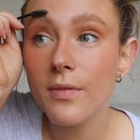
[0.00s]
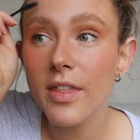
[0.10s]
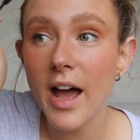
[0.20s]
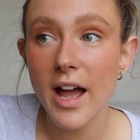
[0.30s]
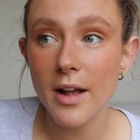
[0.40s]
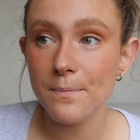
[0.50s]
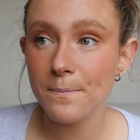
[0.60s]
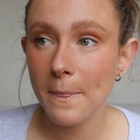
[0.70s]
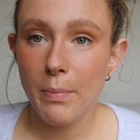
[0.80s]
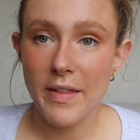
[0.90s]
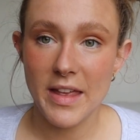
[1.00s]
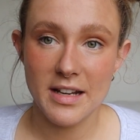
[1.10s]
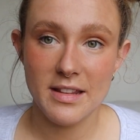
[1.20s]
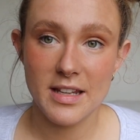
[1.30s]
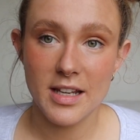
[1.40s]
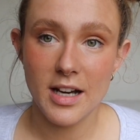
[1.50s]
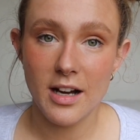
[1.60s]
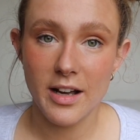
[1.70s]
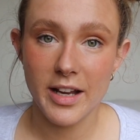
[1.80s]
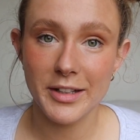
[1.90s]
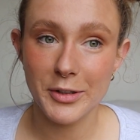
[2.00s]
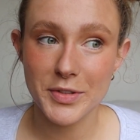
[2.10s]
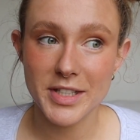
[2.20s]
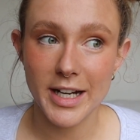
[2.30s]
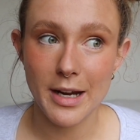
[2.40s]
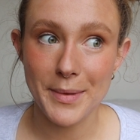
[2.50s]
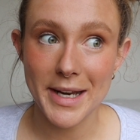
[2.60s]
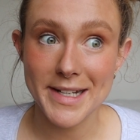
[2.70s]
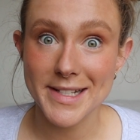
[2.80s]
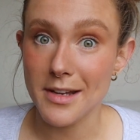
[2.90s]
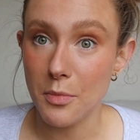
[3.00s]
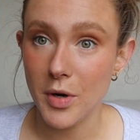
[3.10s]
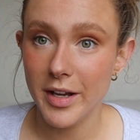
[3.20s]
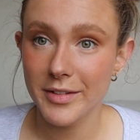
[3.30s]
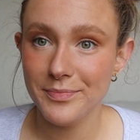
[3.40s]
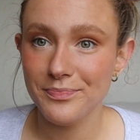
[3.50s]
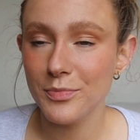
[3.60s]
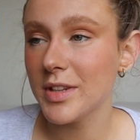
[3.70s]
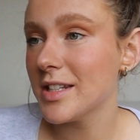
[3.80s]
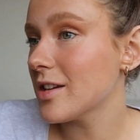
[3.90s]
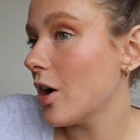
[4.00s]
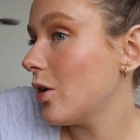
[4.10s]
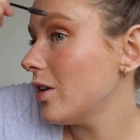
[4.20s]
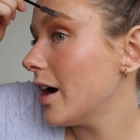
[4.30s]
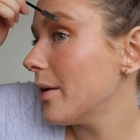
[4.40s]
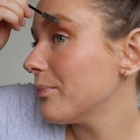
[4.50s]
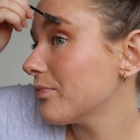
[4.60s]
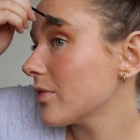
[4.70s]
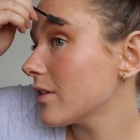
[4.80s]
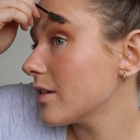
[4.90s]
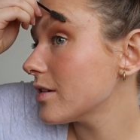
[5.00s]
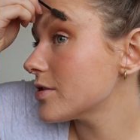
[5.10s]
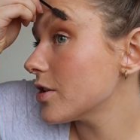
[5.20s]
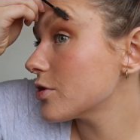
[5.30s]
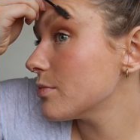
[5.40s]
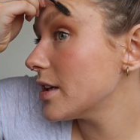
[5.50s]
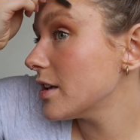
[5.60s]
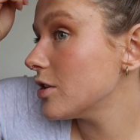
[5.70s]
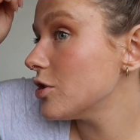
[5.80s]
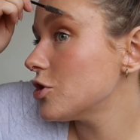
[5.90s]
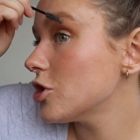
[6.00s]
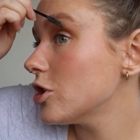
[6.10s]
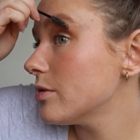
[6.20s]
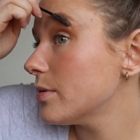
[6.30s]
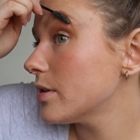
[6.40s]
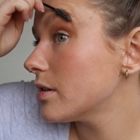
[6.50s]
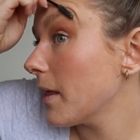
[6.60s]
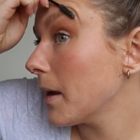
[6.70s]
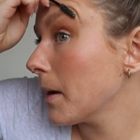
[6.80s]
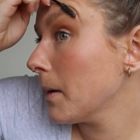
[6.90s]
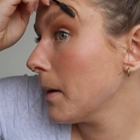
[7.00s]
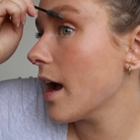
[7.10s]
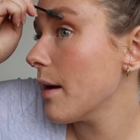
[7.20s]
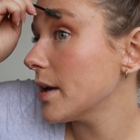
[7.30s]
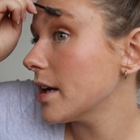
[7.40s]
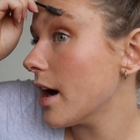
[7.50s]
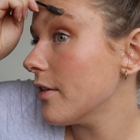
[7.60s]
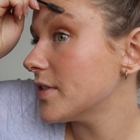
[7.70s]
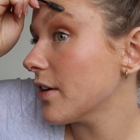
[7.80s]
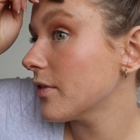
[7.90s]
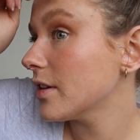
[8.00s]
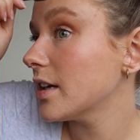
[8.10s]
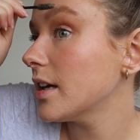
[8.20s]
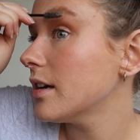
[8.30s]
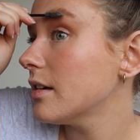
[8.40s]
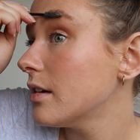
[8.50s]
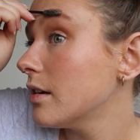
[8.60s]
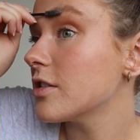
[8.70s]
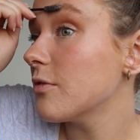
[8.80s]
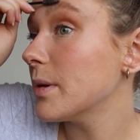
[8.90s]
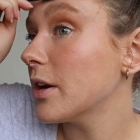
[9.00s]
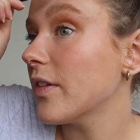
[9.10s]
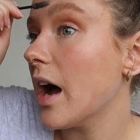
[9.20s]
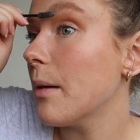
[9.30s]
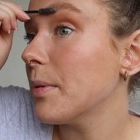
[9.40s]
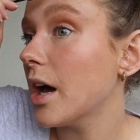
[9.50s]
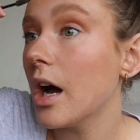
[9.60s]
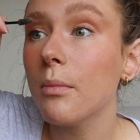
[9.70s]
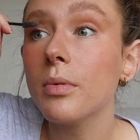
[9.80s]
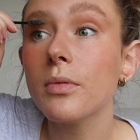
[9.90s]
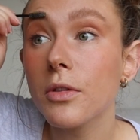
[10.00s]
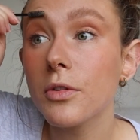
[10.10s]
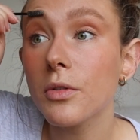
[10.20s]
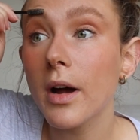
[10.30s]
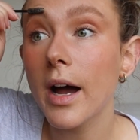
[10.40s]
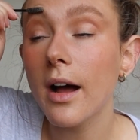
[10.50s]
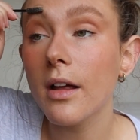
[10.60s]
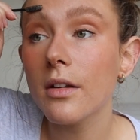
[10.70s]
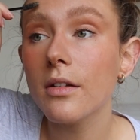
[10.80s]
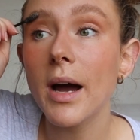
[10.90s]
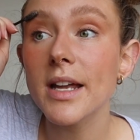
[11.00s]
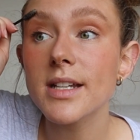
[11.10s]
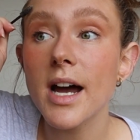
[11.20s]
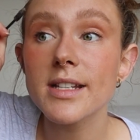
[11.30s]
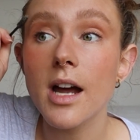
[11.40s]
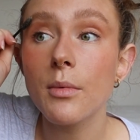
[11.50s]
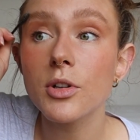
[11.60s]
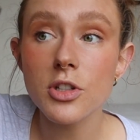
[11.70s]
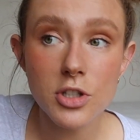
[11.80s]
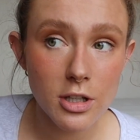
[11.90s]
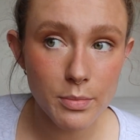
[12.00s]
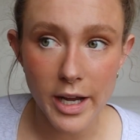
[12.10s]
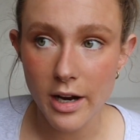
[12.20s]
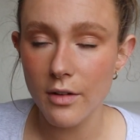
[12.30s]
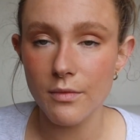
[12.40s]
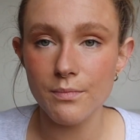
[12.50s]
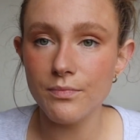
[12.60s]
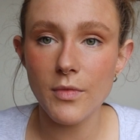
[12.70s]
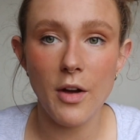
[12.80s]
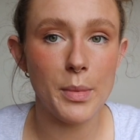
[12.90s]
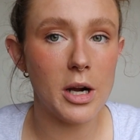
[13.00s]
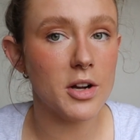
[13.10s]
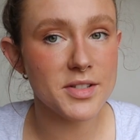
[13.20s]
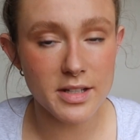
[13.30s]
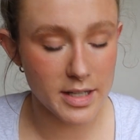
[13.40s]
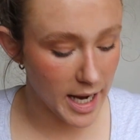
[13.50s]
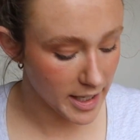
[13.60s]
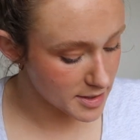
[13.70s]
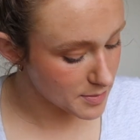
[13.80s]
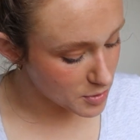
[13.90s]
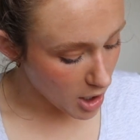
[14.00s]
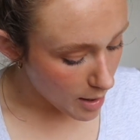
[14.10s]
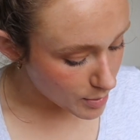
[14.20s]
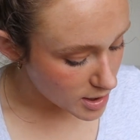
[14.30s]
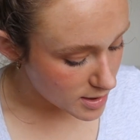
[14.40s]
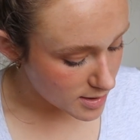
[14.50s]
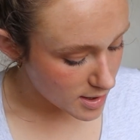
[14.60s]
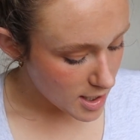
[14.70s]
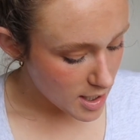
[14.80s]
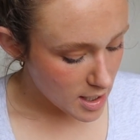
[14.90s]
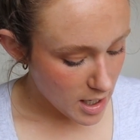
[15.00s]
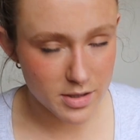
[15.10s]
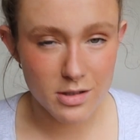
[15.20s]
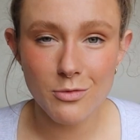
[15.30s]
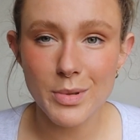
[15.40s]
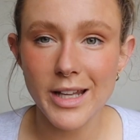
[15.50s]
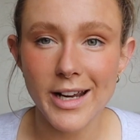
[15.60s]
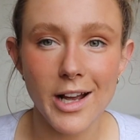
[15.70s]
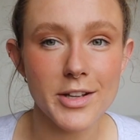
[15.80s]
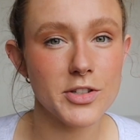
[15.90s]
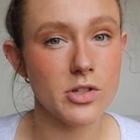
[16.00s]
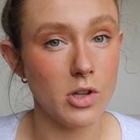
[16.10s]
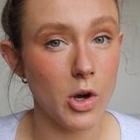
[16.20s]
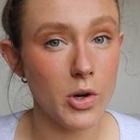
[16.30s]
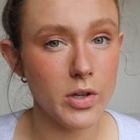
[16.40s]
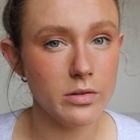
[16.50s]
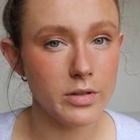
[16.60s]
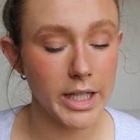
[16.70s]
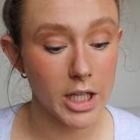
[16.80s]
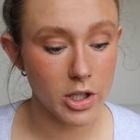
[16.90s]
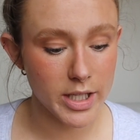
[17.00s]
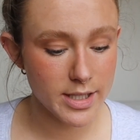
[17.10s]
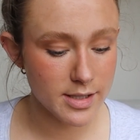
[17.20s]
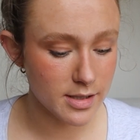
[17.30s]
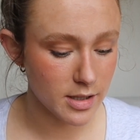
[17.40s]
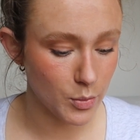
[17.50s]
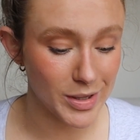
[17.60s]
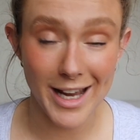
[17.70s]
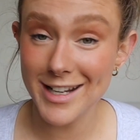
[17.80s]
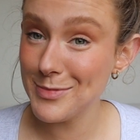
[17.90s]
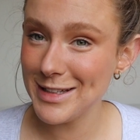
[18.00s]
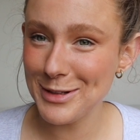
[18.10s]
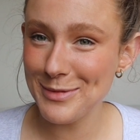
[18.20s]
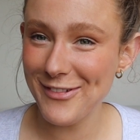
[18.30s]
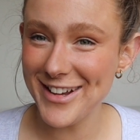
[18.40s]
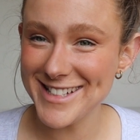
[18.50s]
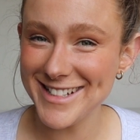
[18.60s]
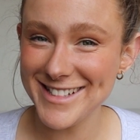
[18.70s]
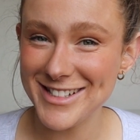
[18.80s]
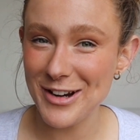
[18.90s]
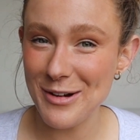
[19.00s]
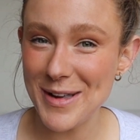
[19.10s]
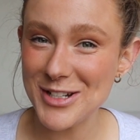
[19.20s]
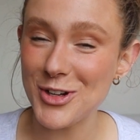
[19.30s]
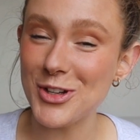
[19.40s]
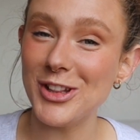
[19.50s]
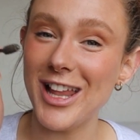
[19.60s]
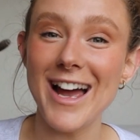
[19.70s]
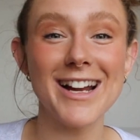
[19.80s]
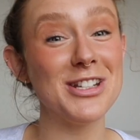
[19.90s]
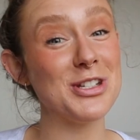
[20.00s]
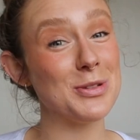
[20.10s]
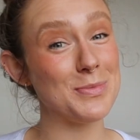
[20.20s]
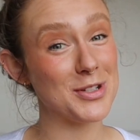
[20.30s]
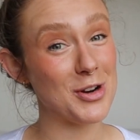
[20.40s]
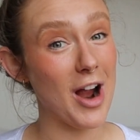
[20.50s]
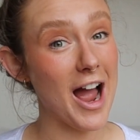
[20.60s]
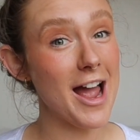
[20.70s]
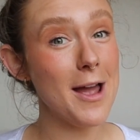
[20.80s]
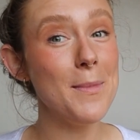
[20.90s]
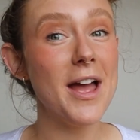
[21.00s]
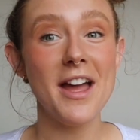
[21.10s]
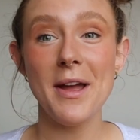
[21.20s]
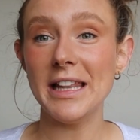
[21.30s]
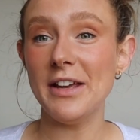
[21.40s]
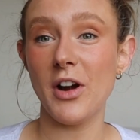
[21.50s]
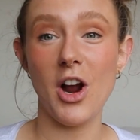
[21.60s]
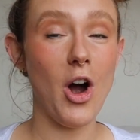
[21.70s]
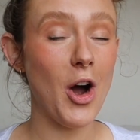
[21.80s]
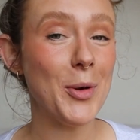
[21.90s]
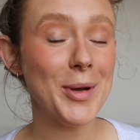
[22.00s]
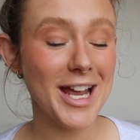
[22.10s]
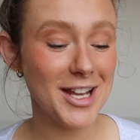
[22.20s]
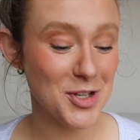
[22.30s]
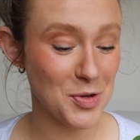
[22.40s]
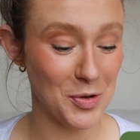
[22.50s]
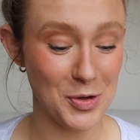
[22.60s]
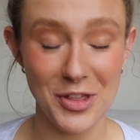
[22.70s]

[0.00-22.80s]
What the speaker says: that by the end of the year, it looks like I'm getting somewhere with this whole social media YouTube thing. I mean, I've definitely sort of been on the up and up throughout my entire time on YouTube. Like I've been constantly gaining subscribers. Sort of been like a slow increase. Would like it to be a little bit faster, so make sure you like and you subscribe, leave a comment, all the